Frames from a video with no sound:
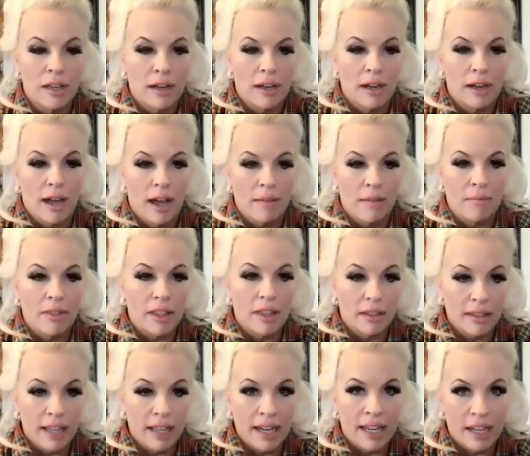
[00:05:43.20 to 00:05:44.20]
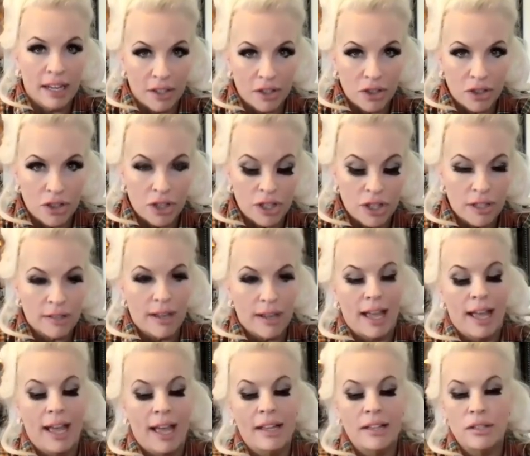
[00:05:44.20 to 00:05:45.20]
the lineage.
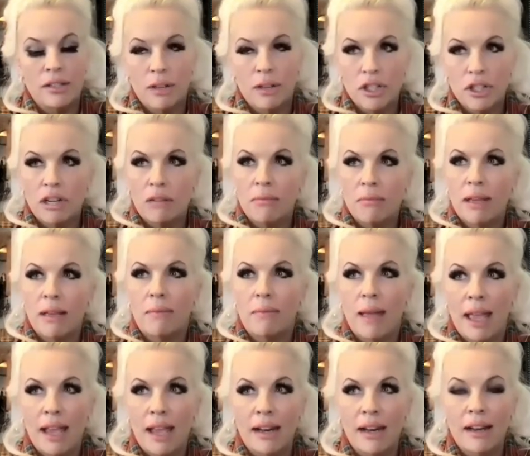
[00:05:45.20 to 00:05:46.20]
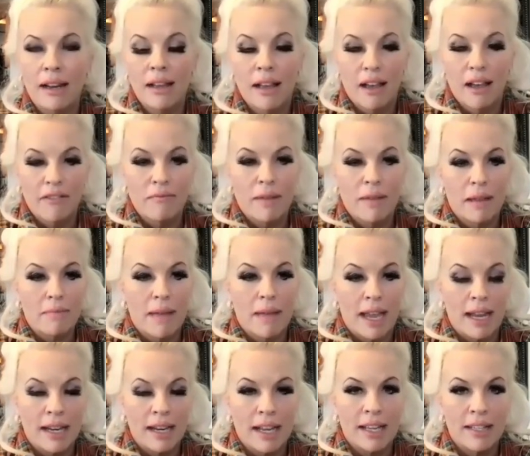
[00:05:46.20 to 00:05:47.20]
And Richard MacBean of
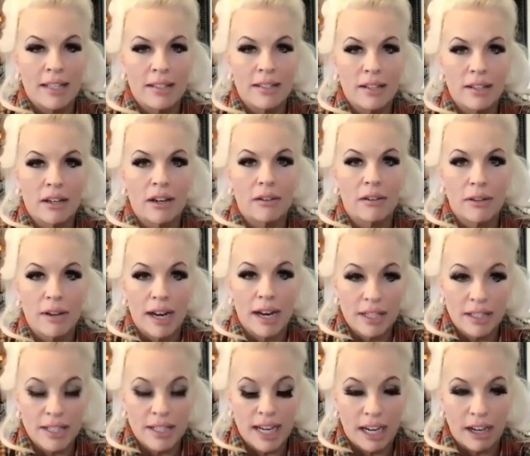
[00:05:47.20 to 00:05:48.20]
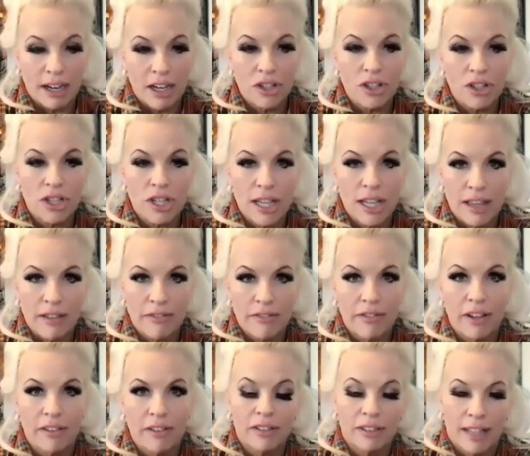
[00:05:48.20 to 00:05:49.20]
MacBean is the hereditary chief
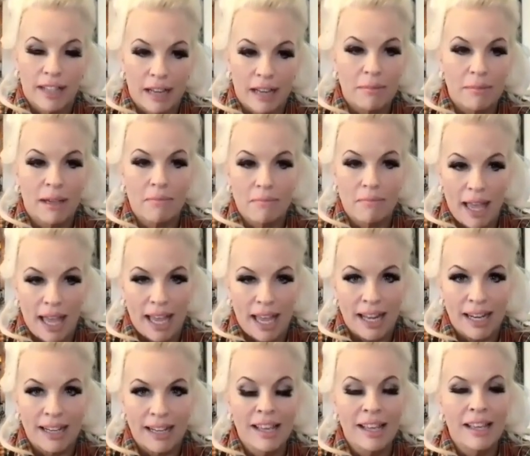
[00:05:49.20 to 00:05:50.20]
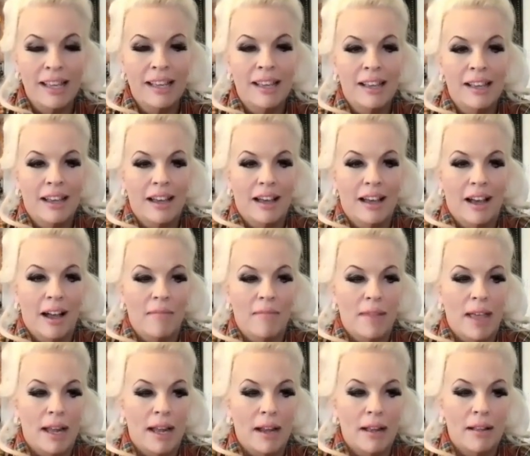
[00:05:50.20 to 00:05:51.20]
of Clan MacBean.
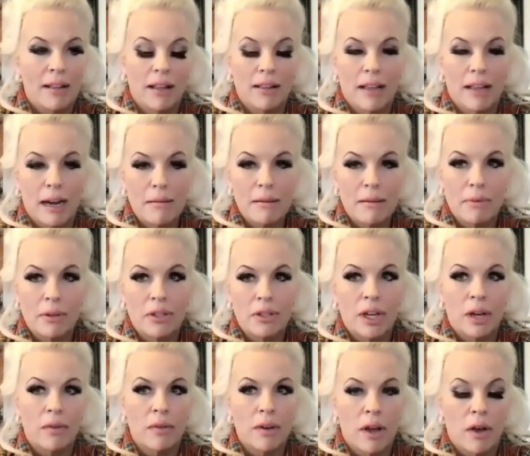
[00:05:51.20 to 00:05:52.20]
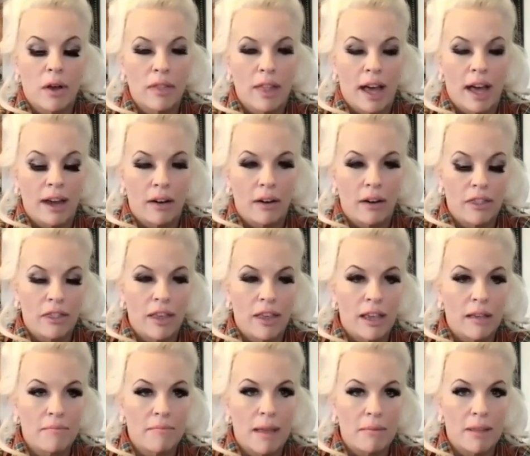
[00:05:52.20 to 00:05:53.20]
And a lot of people don't know that, or
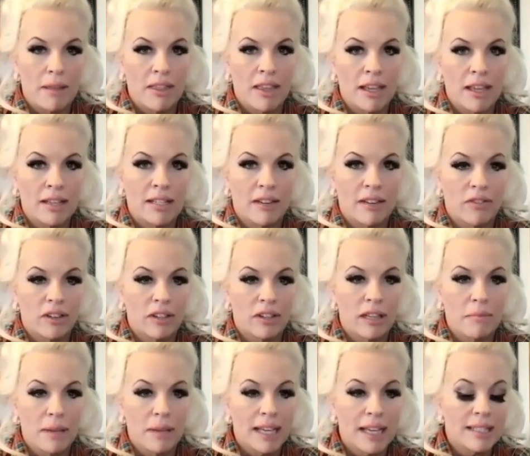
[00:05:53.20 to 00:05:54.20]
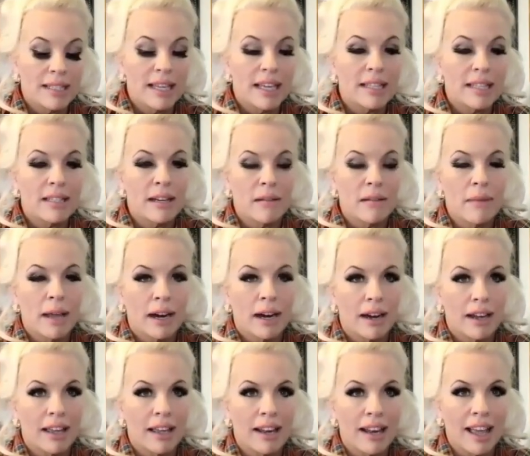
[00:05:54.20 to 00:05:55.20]
maybe think differently, because he is an
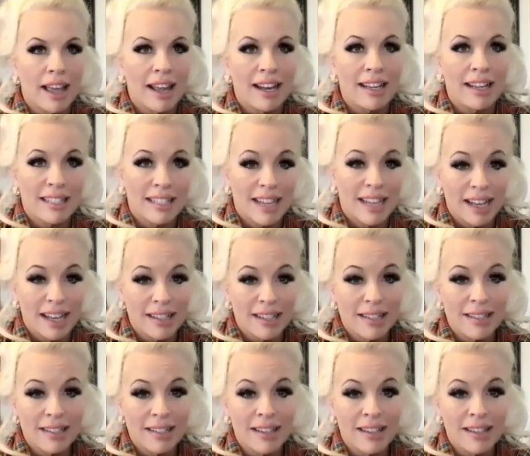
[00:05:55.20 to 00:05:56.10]
American and he does